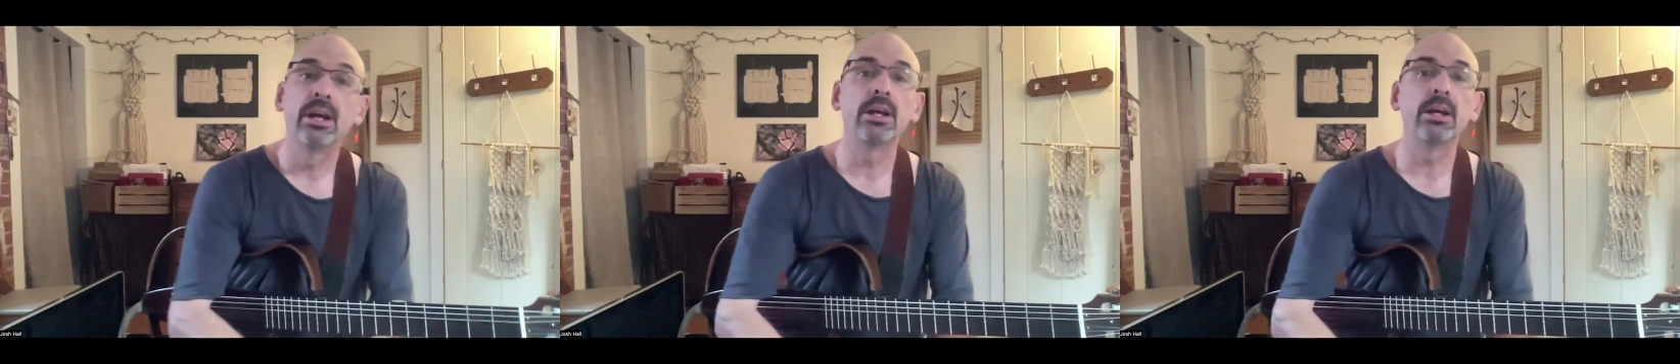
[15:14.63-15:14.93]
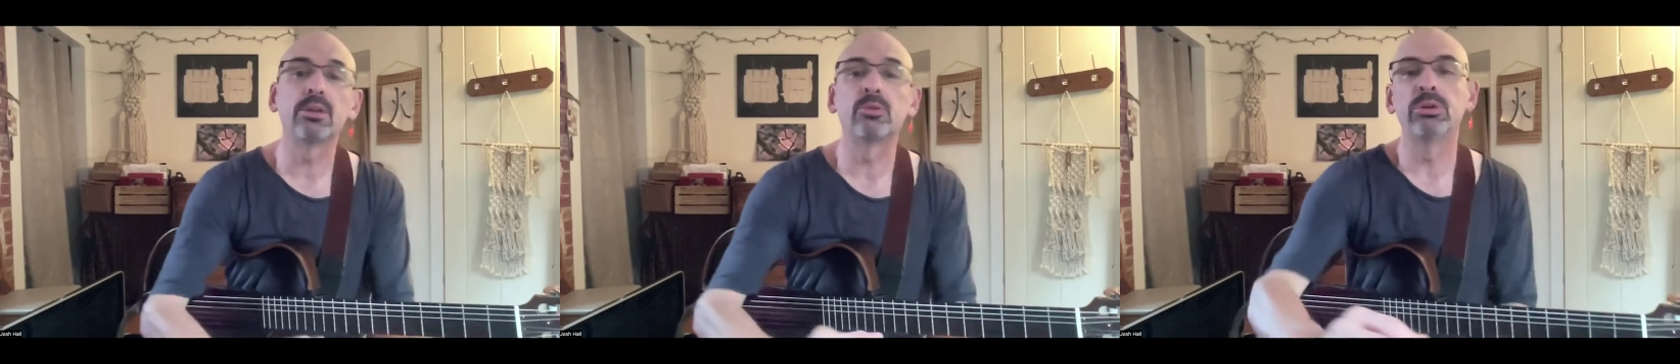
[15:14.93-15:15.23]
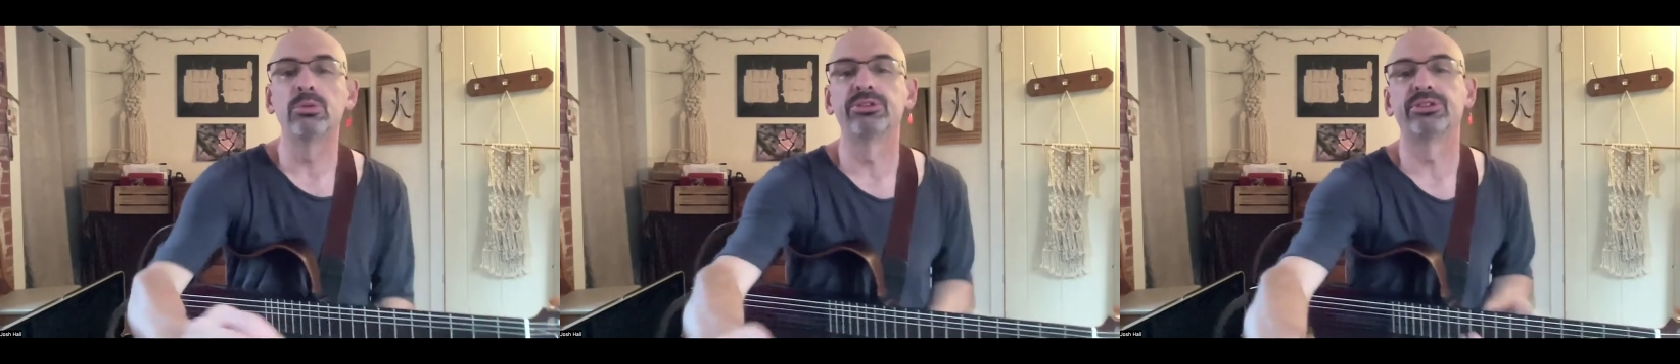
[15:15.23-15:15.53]
and
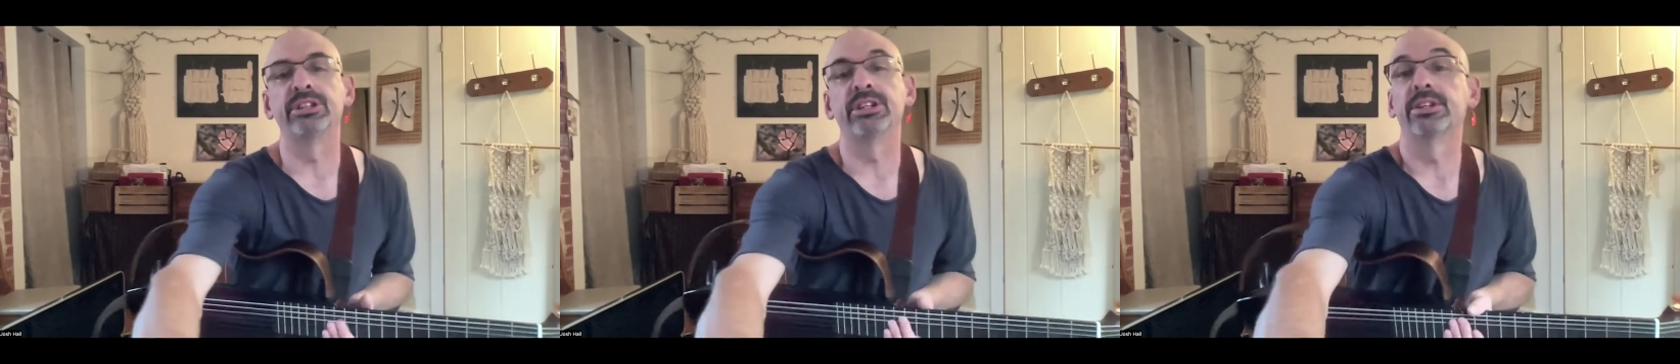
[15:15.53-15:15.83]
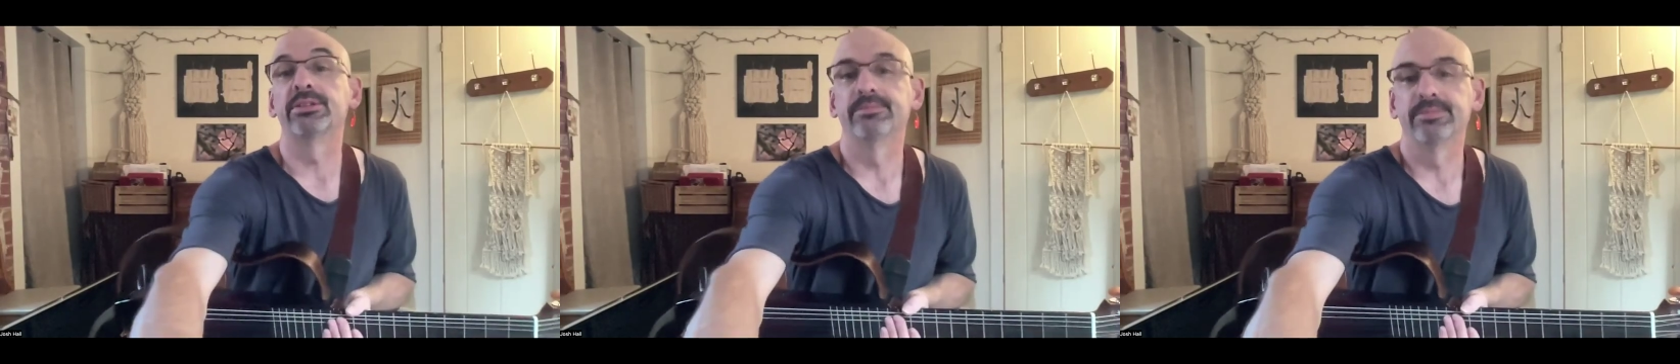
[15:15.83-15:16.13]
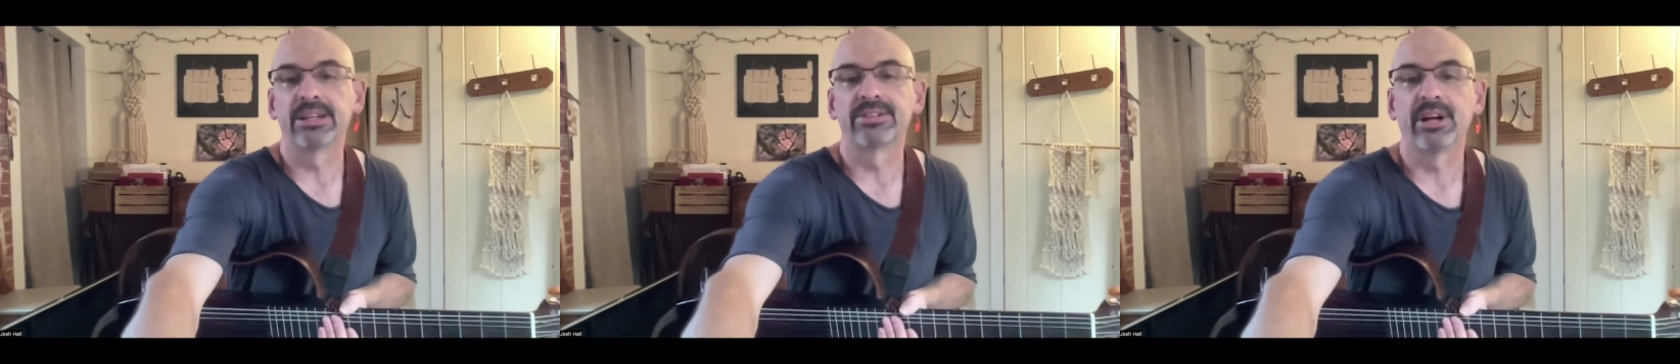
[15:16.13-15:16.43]
we will see you
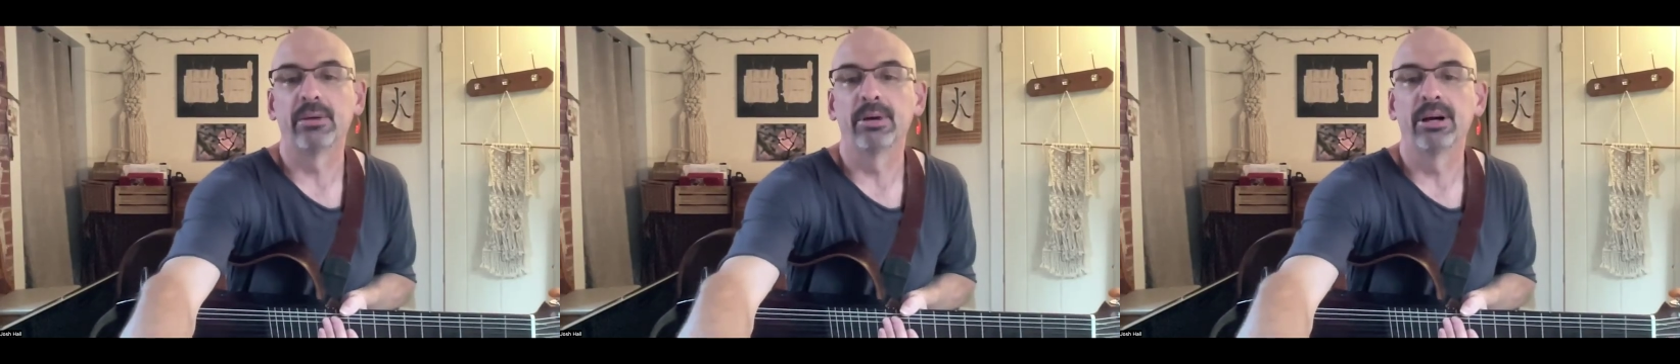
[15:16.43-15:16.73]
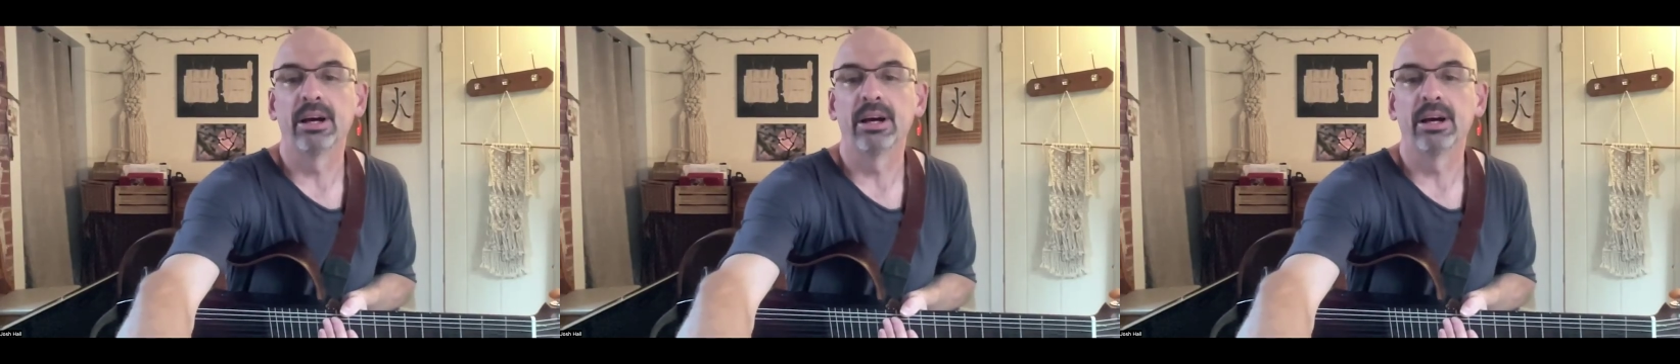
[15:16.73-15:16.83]
next time.